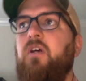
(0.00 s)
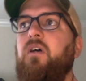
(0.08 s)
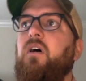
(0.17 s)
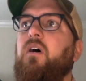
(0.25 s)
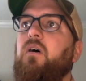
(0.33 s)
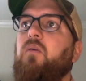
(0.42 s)

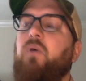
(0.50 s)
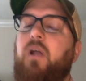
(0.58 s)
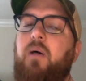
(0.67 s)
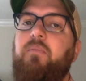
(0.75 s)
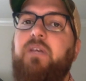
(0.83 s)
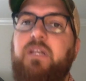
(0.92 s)
What
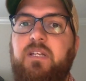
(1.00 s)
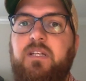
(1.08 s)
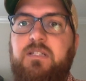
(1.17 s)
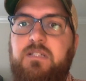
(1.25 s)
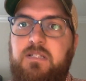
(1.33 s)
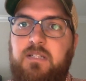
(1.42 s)
I mean
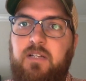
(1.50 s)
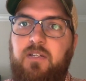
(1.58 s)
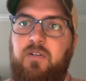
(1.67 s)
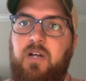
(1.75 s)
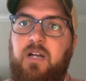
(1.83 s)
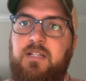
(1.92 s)
is that the
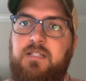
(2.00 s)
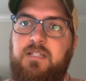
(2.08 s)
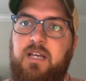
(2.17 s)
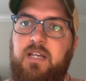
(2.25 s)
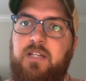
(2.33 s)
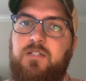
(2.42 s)
United
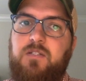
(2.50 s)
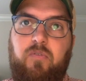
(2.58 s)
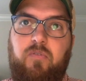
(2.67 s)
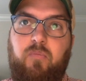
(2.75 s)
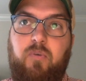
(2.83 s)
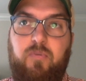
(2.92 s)
States,
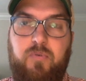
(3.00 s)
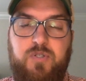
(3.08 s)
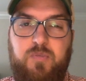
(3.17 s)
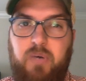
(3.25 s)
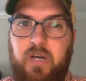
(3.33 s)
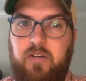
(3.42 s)
with
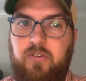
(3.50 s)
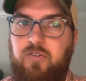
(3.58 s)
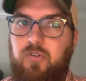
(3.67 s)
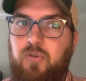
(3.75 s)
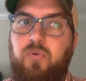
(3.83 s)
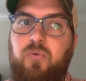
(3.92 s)
respect
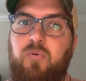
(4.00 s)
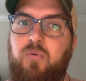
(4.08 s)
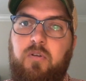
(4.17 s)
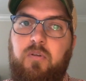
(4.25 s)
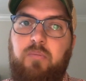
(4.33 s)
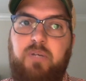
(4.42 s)
to
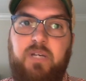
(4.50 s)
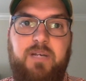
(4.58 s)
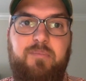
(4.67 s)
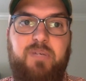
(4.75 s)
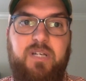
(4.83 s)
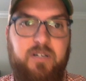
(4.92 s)
the big
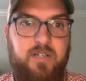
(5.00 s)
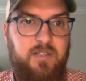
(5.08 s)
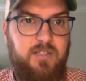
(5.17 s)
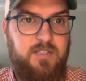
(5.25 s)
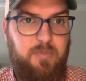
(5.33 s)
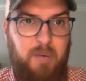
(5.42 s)

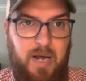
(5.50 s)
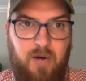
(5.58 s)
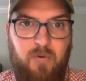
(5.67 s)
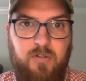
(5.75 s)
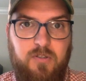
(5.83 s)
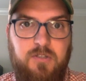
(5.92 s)
imperialist
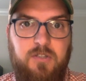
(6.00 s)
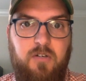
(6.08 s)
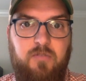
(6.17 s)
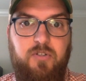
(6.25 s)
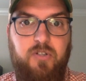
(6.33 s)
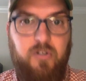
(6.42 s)
powers
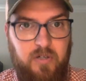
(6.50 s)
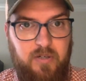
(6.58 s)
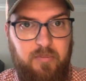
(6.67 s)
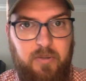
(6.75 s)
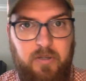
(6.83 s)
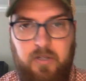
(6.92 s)
of Europe,